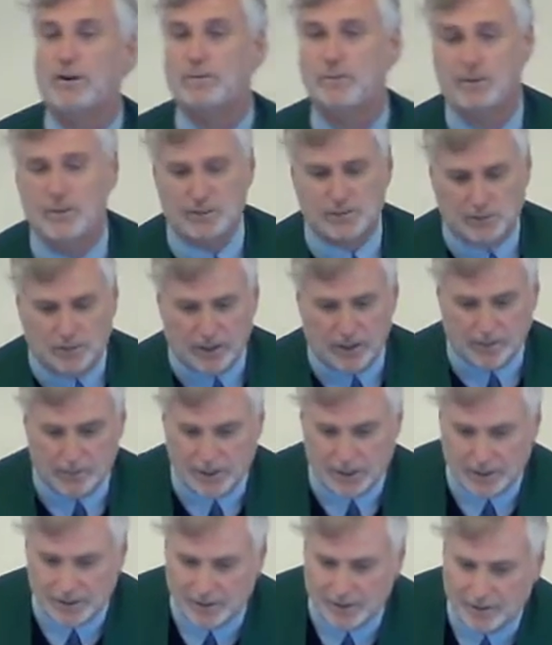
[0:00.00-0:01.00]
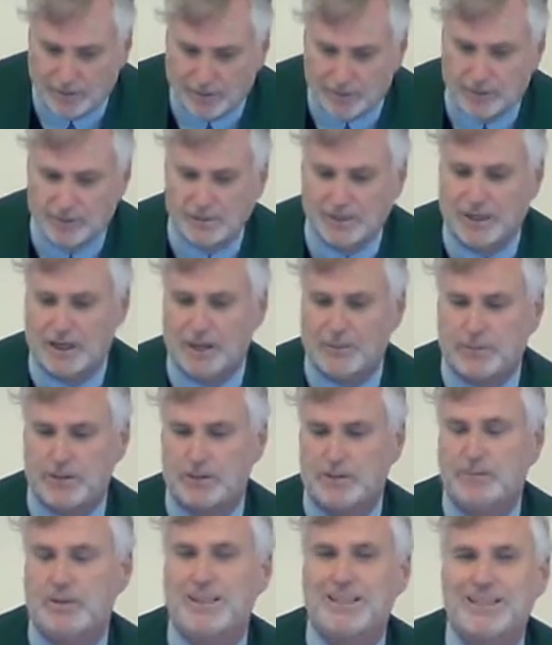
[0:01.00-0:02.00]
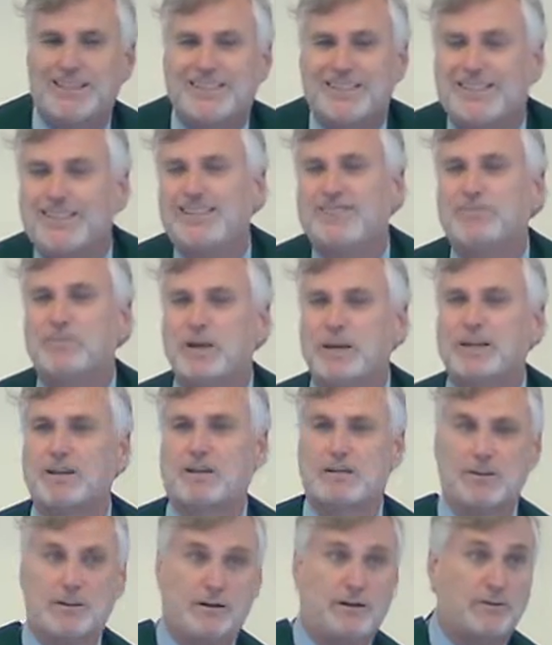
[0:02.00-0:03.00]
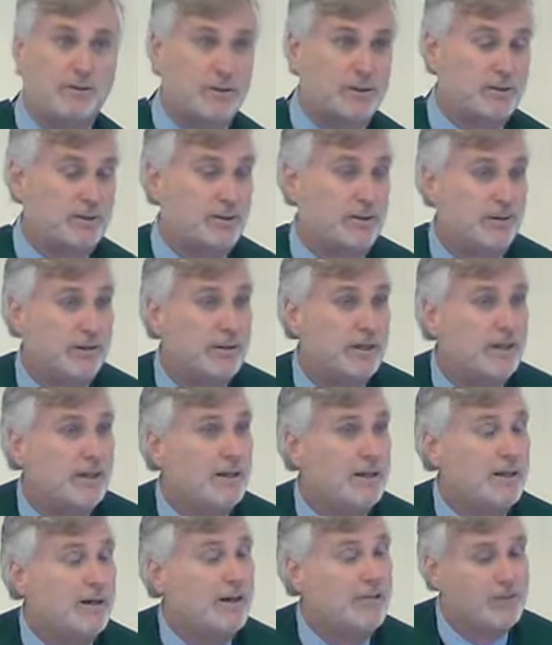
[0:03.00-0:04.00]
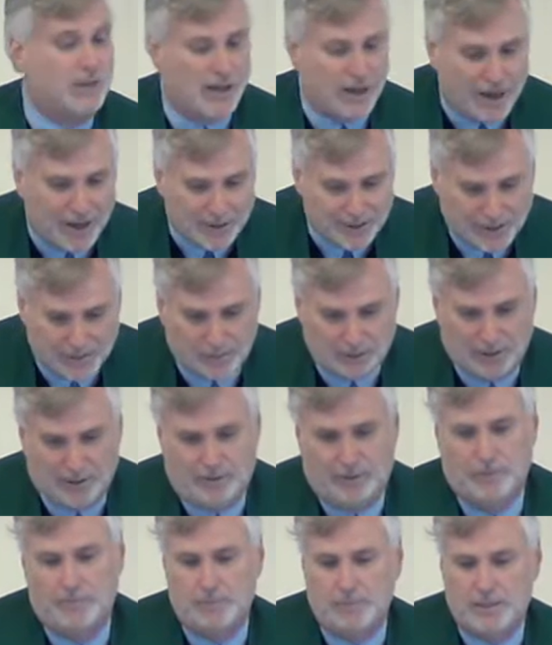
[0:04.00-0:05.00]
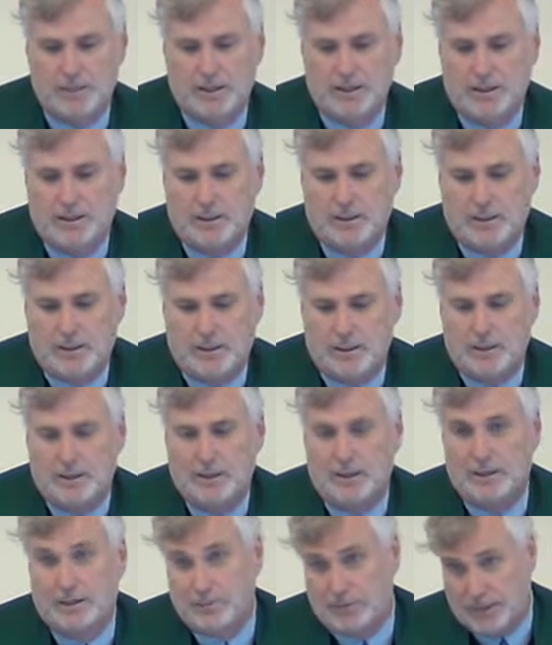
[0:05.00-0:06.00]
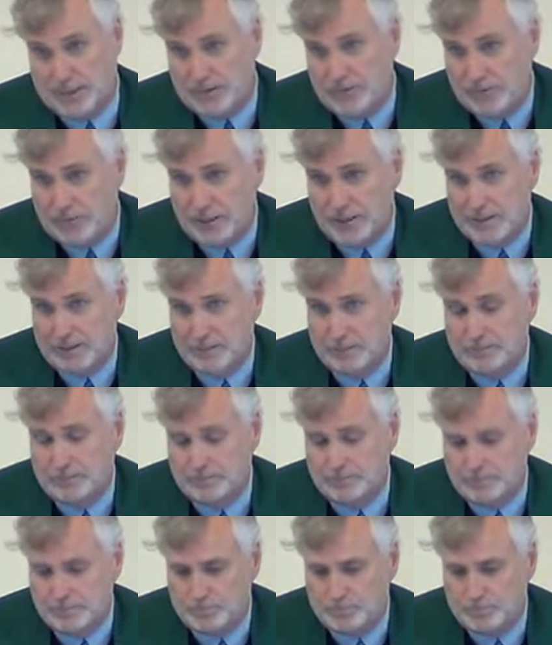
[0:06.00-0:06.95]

our most prominent elders happened to be the chief medical officer of the hospital, and I might offend him.